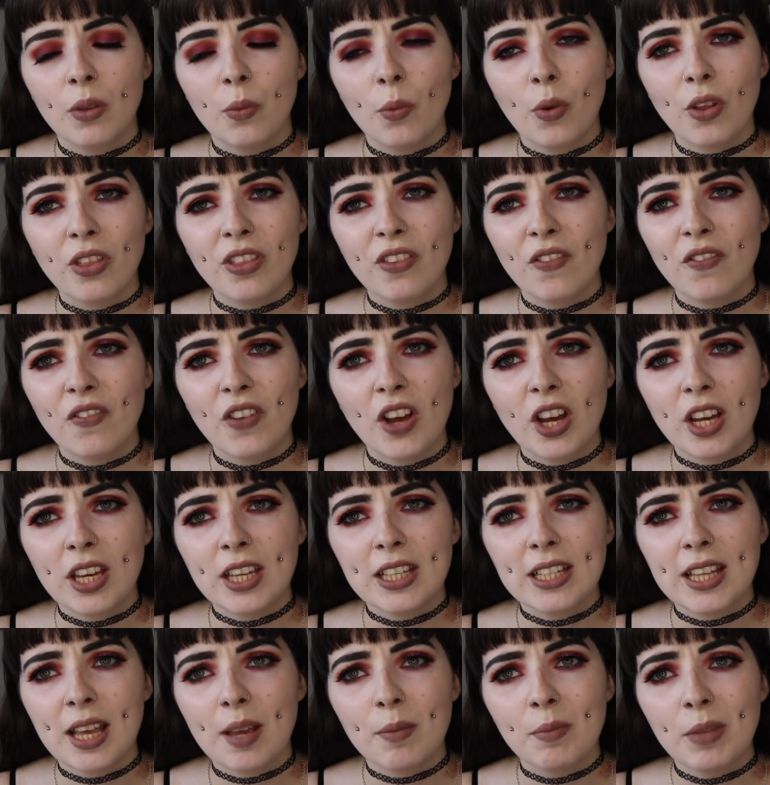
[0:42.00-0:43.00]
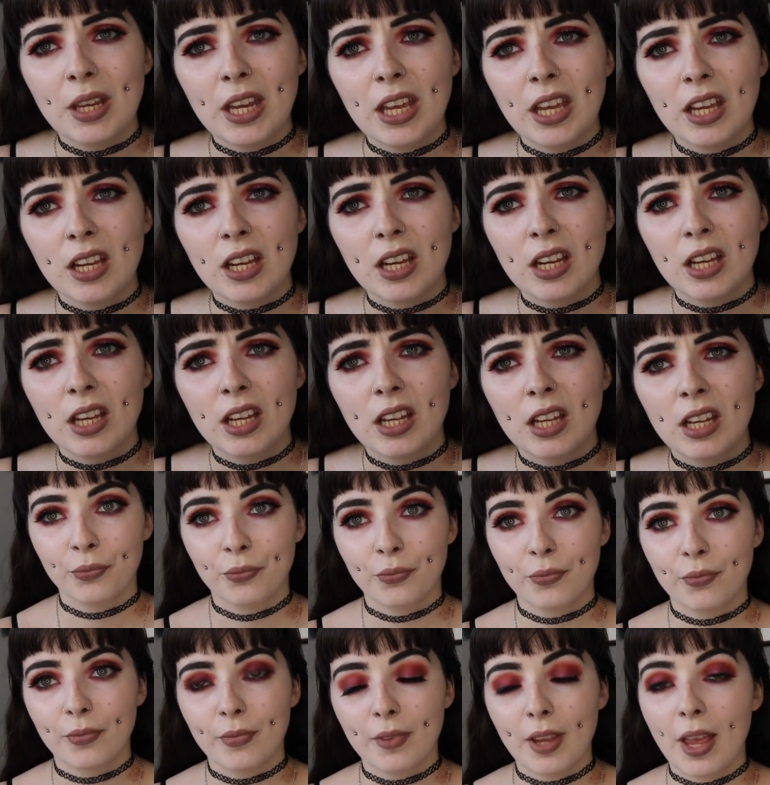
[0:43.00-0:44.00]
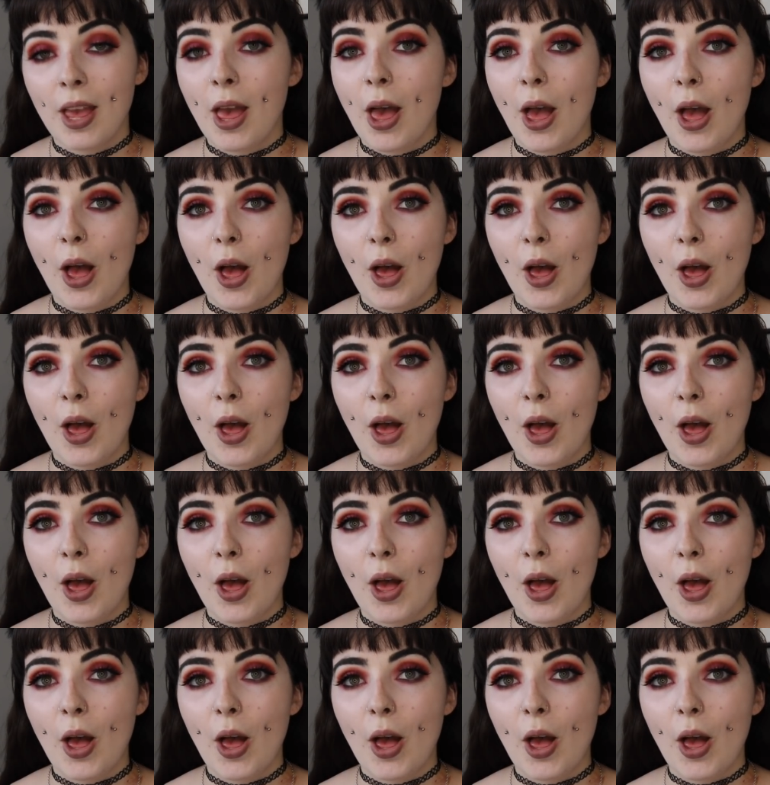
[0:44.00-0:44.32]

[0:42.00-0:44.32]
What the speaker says: What the fuck is happening?